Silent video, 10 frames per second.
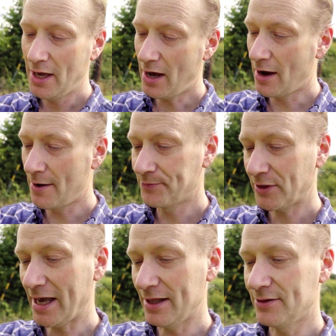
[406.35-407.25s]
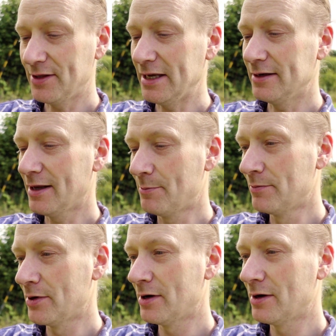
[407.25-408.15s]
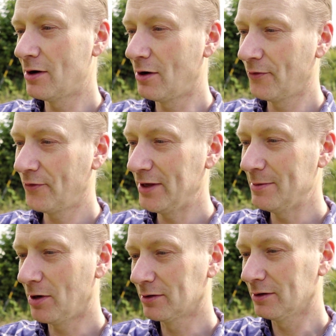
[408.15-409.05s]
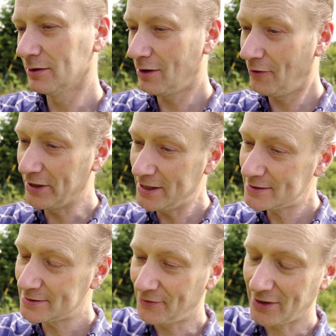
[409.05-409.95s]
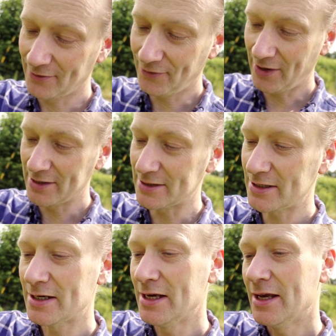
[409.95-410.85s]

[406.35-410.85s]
and the number of the model on it, if I can find it,